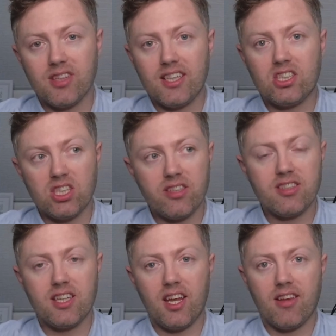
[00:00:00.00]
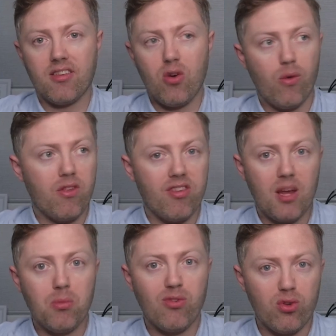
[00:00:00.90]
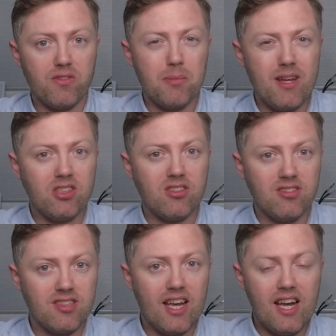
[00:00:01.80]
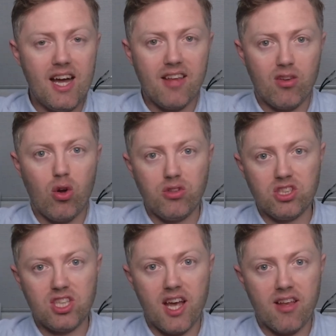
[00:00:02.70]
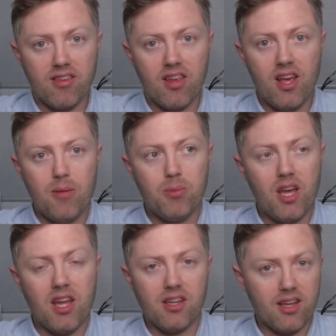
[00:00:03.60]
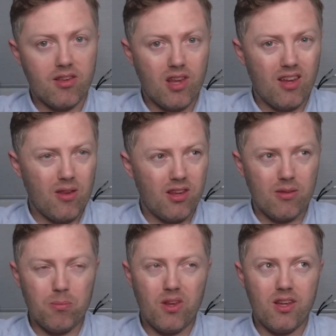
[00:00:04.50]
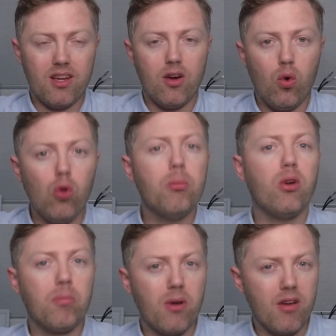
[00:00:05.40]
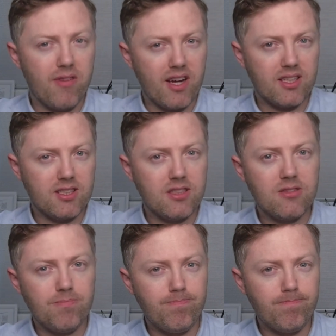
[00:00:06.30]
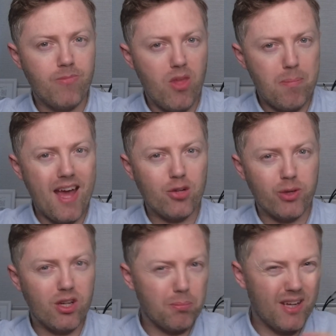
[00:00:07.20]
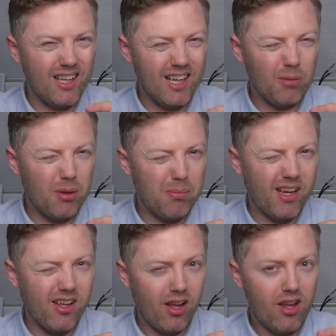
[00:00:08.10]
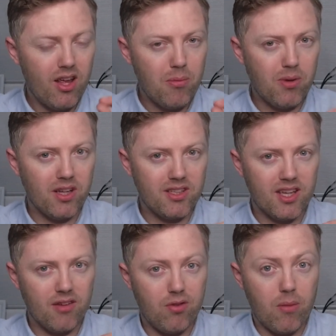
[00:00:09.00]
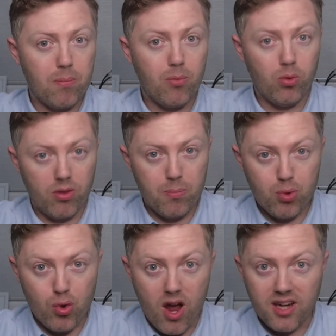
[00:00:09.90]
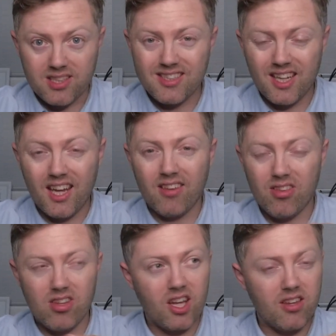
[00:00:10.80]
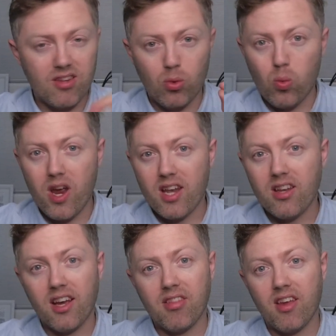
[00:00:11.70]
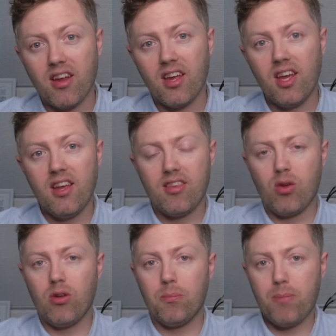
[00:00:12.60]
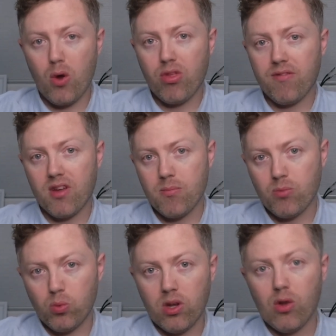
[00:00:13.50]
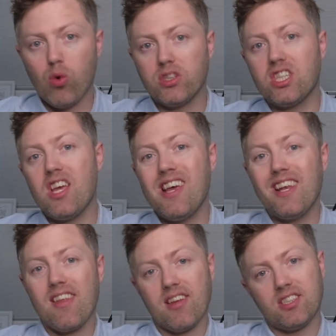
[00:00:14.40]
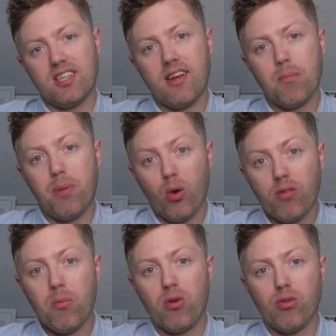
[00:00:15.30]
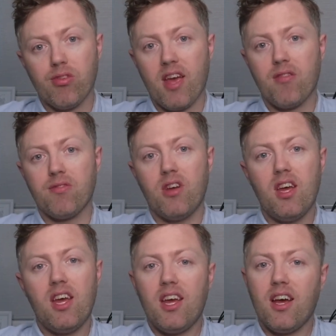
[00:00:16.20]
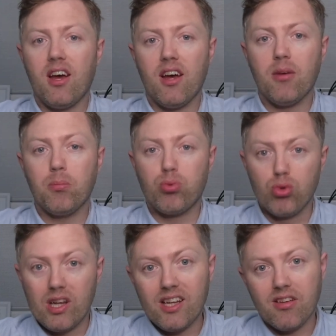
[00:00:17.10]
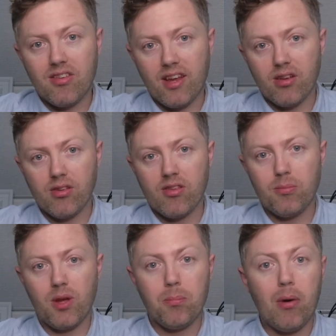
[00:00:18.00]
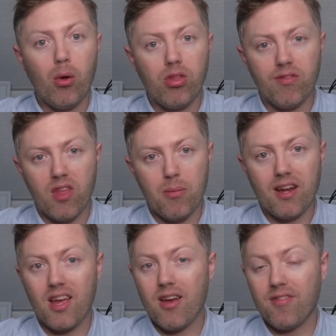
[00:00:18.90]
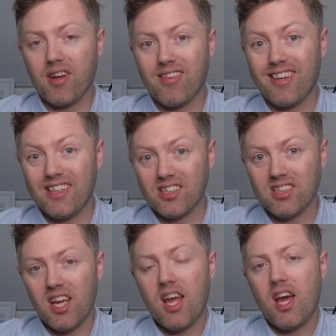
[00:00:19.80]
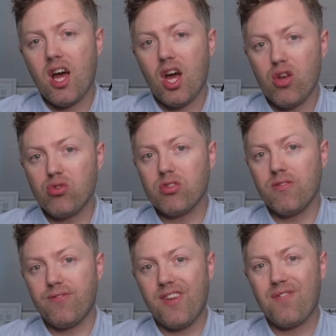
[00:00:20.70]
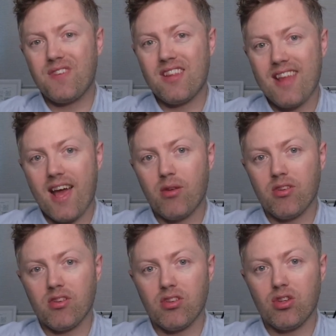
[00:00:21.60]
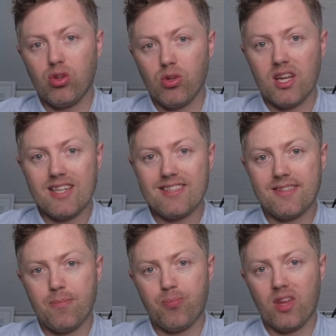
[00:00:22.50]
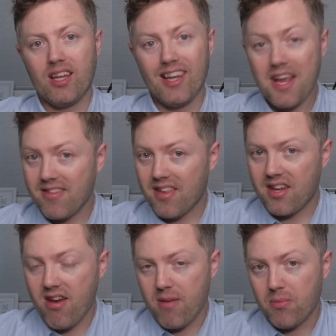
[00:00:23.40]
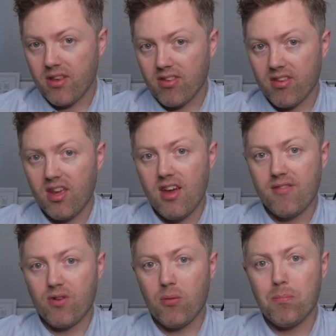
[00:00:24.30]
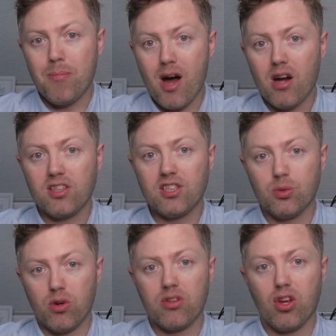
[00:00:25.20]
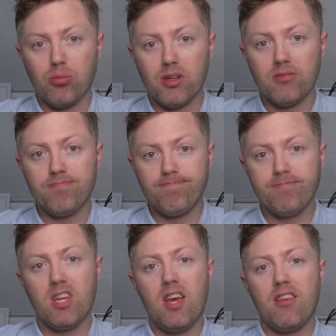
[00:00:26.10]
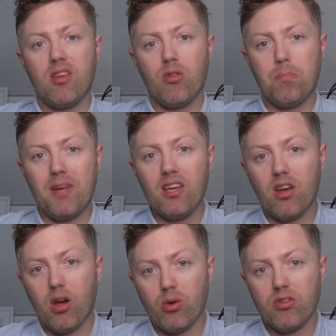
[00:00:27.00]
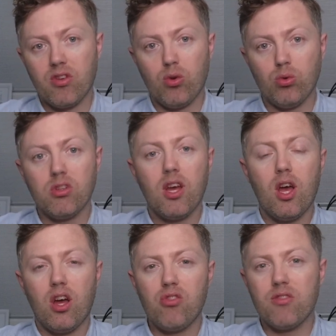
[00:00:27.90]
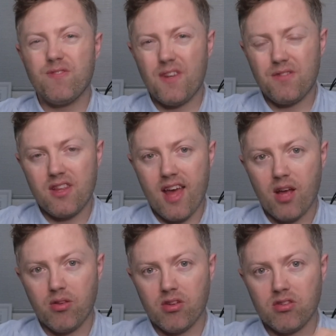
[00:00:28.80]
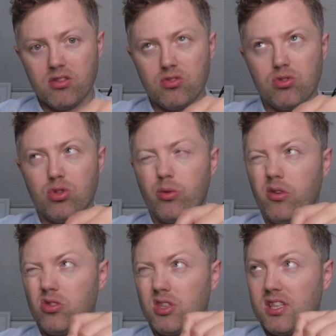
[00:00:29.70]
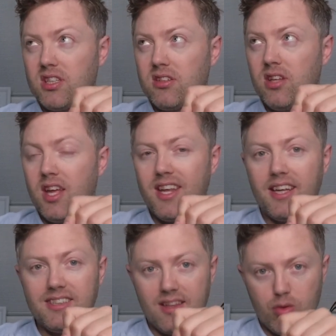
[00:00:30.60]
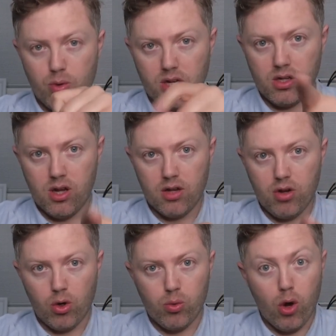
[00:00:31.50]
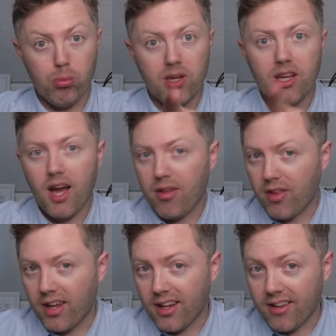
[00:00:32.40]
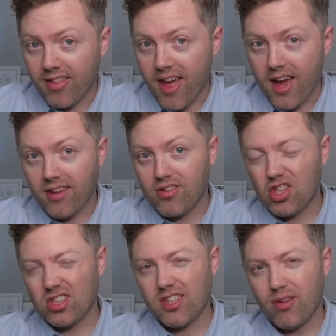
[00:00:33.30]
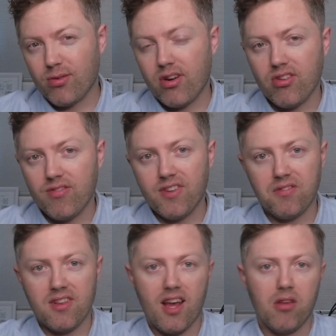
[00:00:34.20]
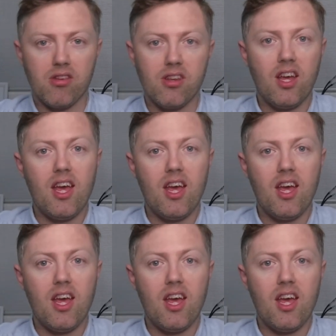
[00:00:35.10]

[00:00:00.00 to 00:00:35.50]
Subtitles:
It's got the same sort of dimensions as a Honda Jazz, and it's almost perfect. The battery could be a little bit bigger, but for the price is just a win, I think. So both of them were launched earlier this year. Both models have brilliant sales. Both of them have exceeded 150,000 units in less than 9 months, from March to October. So the Bingo sold 150,293. Don't quote me, I think it is that. It's just over 150,000.